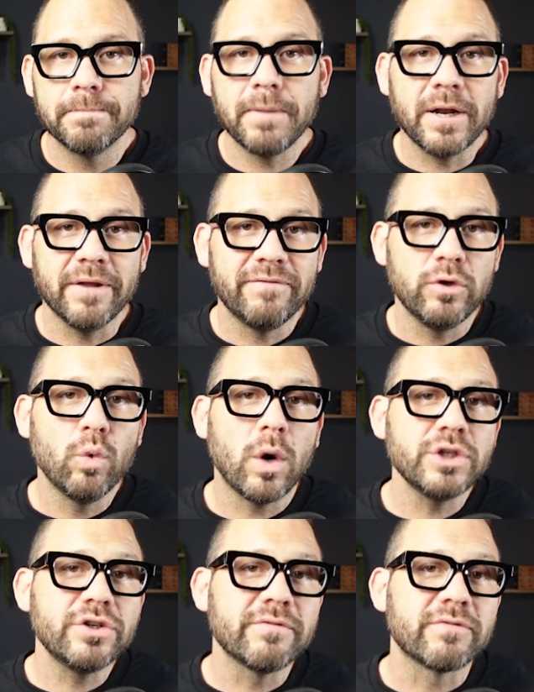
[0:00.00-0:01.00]
But if you
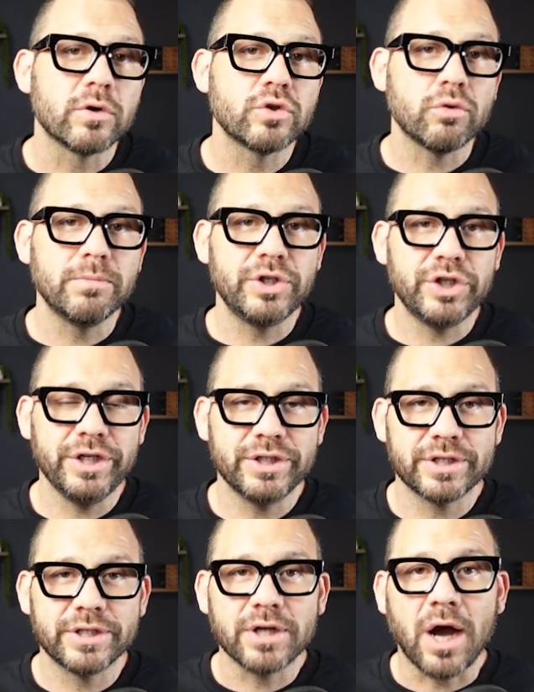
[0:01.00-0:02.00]
want your virtual
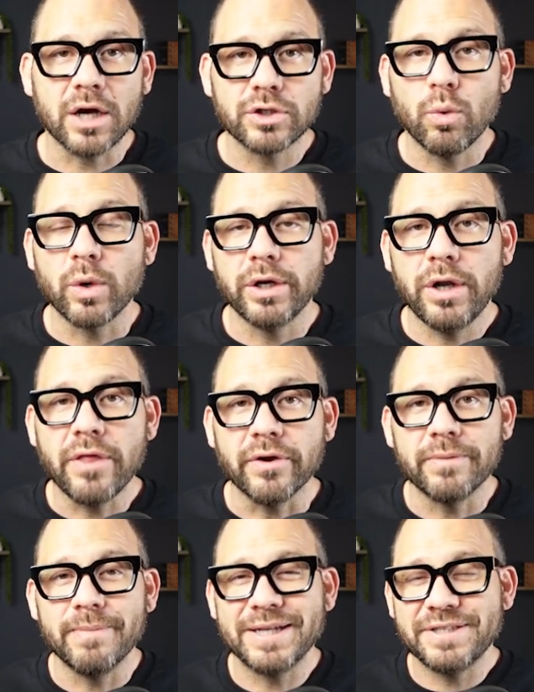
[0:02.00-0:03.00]
machines to talk to one
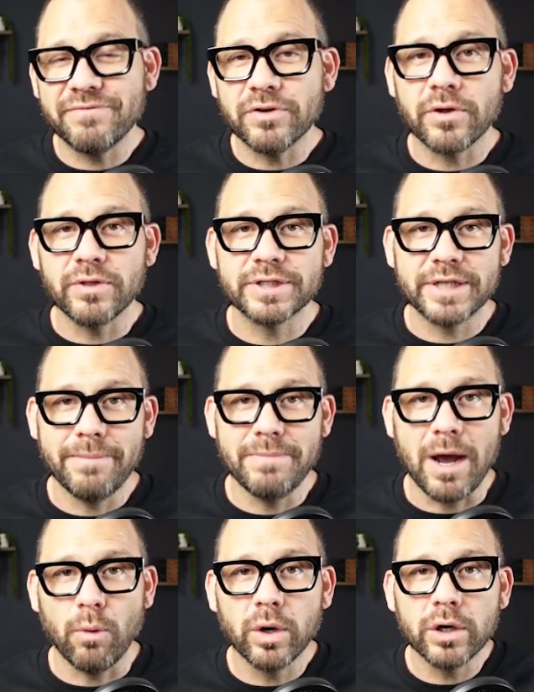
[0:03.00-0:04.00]
another as if they're on the same
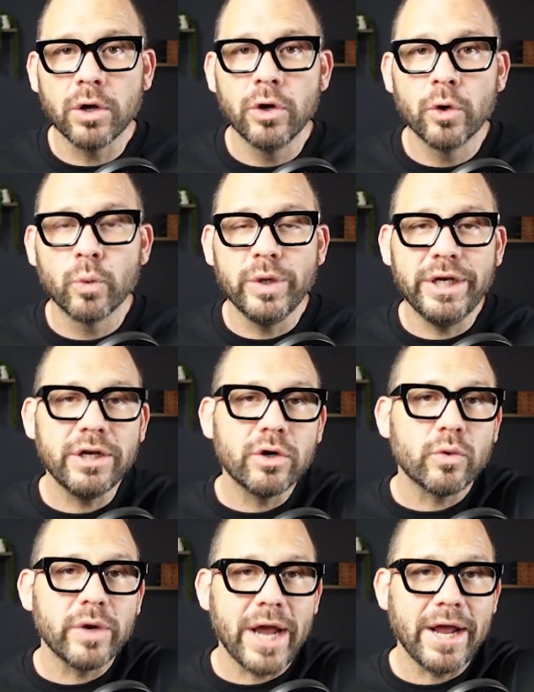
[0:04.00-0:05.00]
network, we need to
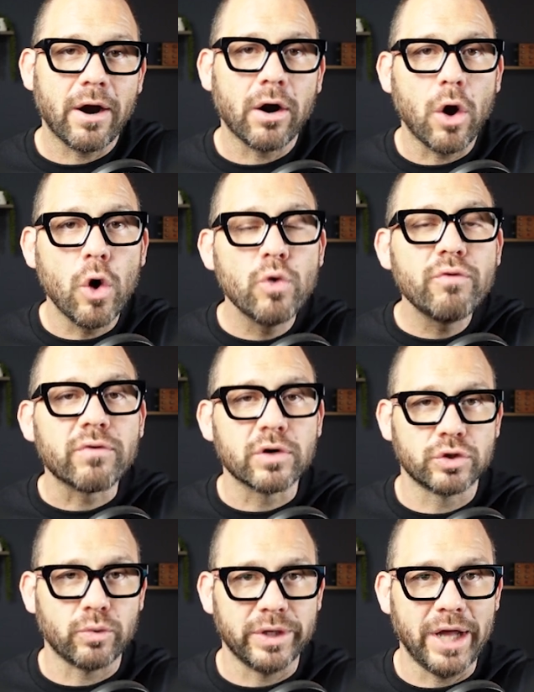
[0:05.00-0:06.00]
create our own
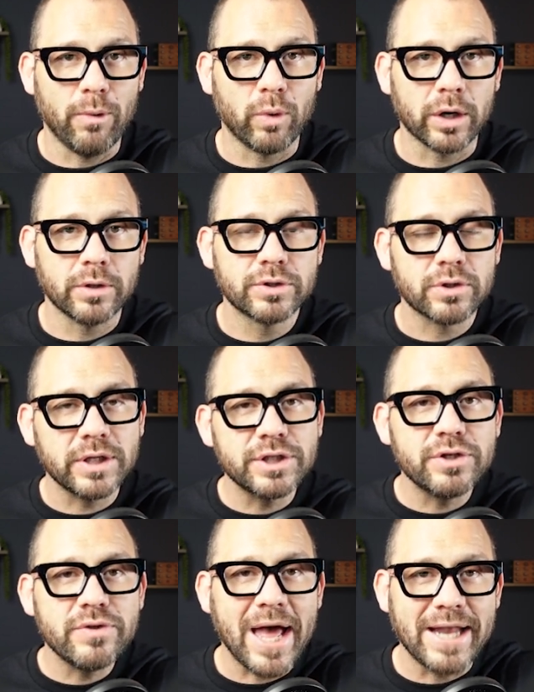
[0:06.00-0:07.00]
virtual network. So
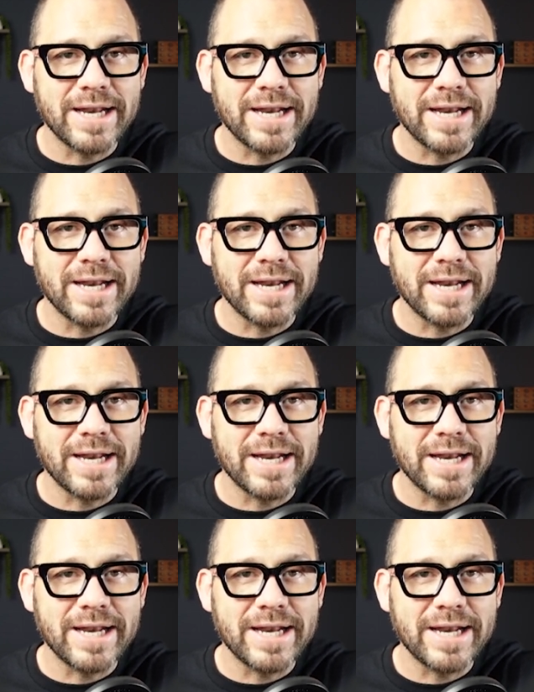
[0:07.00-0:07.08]
let's do that